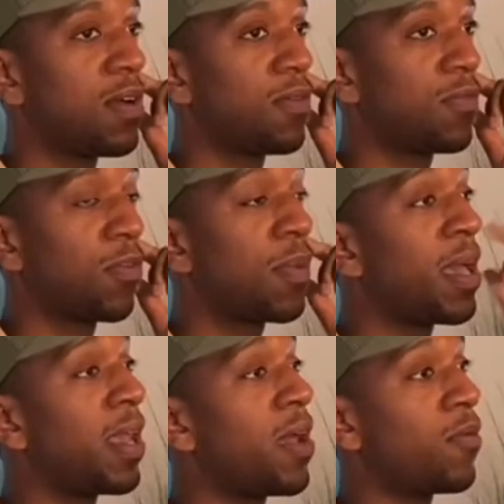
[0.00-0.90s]
for
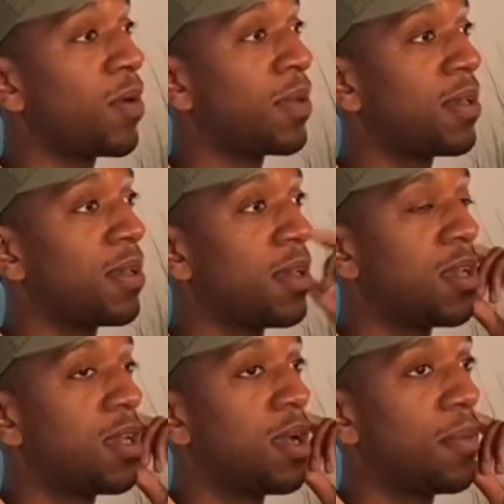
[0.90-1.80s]
men and women. Mm-hmm.
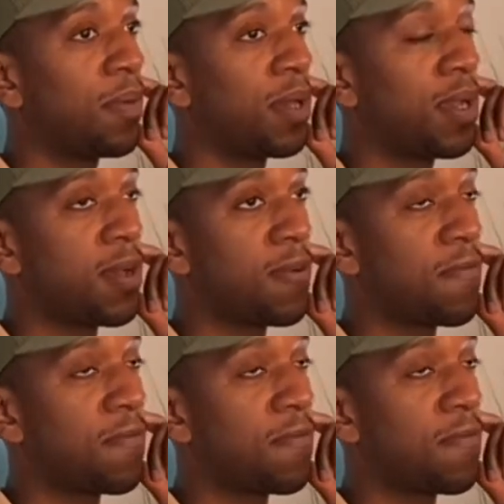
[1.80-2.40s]
But I